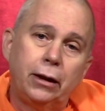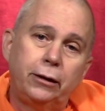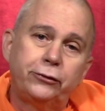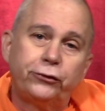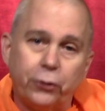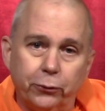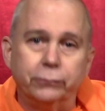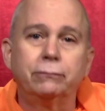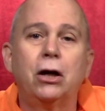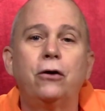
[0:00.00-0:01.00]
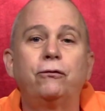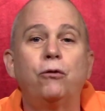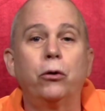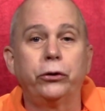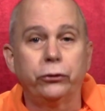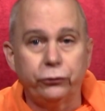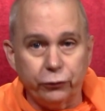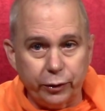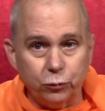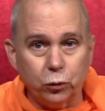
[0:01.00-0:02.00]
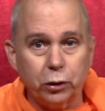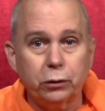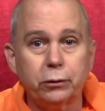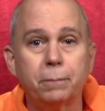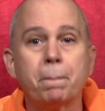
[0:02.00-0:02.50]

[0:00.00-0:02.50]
So, for your dream world,